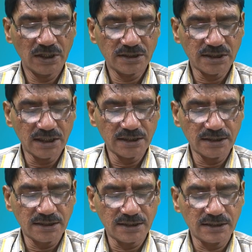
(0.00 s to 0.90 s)

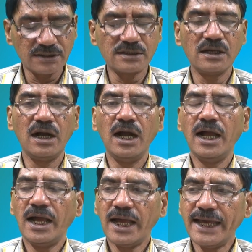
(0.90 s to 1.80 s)
Sentence is
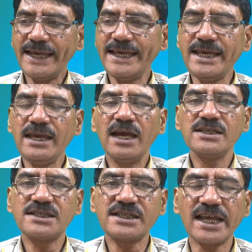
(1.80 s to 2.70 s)
he
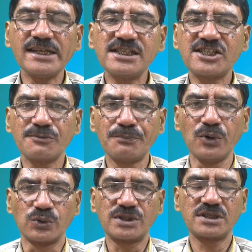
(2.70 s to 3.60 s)
sells
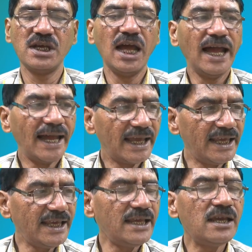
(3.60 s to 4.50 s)
books.
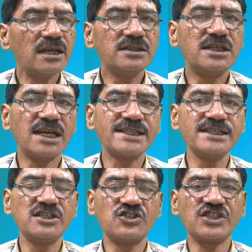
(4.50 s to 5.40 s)
He
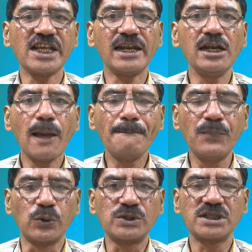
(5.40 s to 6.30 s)
doesn't sell
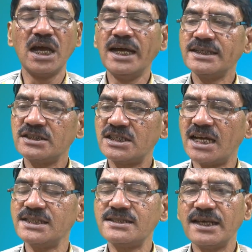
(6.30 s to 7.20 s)
books.
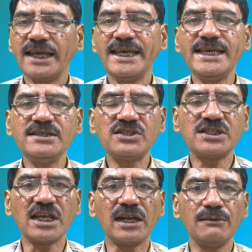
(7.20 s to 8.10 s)
Does he
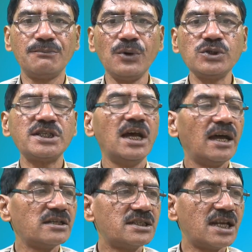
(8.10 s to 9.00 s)
sell books?
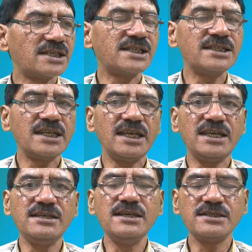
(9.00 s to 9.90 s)
Doesn't
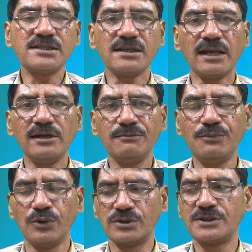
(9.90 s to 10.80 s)
he sell
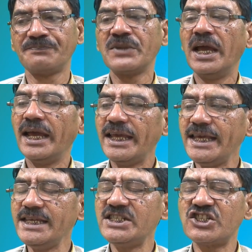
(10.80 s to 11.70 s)
books?
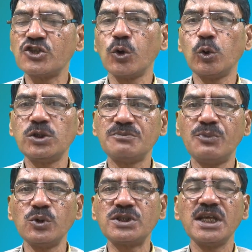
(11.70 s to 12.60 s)
He sold
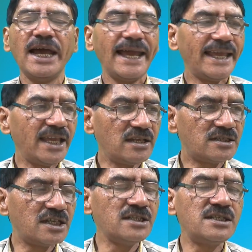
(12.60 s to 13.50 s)
books. He
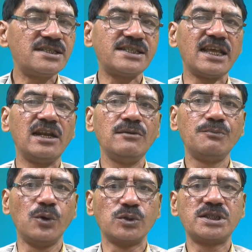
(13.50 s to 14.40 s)
didn't sell
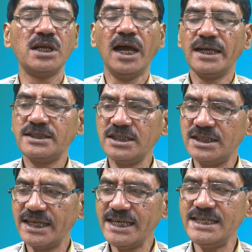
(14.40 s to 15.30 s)
books.
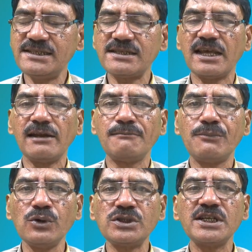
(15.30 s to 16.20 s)
Did he sell
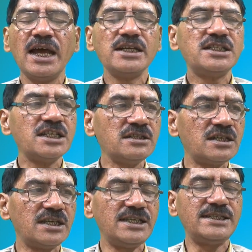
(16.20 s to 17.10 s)
books? Didn't
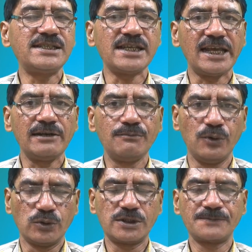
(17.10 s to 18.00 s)
he sell
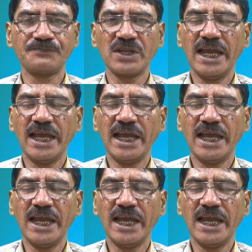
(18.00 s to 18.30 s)
books?